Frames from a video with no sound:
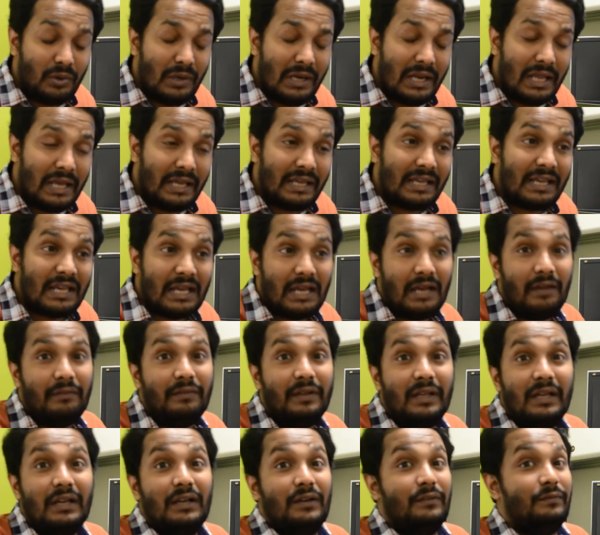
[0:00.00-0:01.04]
like
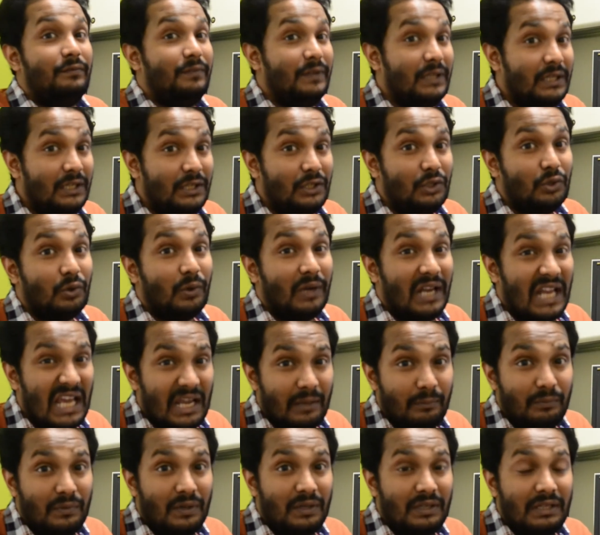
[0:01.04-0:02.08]
having a video
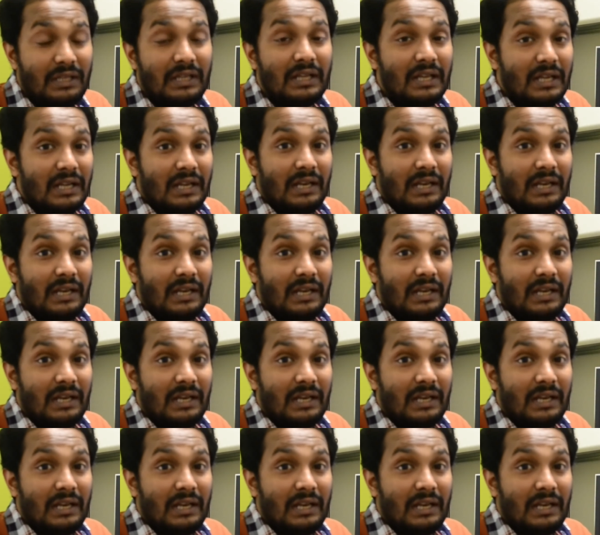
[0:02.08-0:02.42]
library,